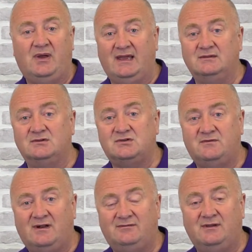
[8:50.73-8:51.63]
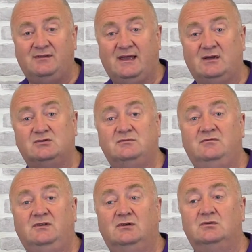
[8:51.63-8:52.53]
pence for every 1,000
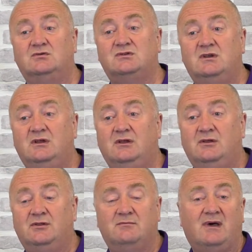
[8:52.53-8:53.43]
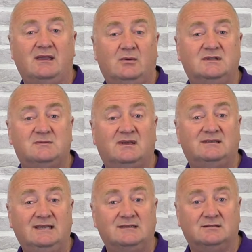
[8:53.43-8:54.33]
views that might go into my
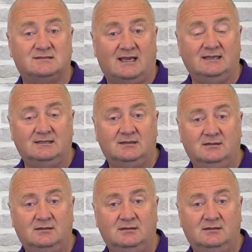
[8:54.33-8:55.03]
diesel tank,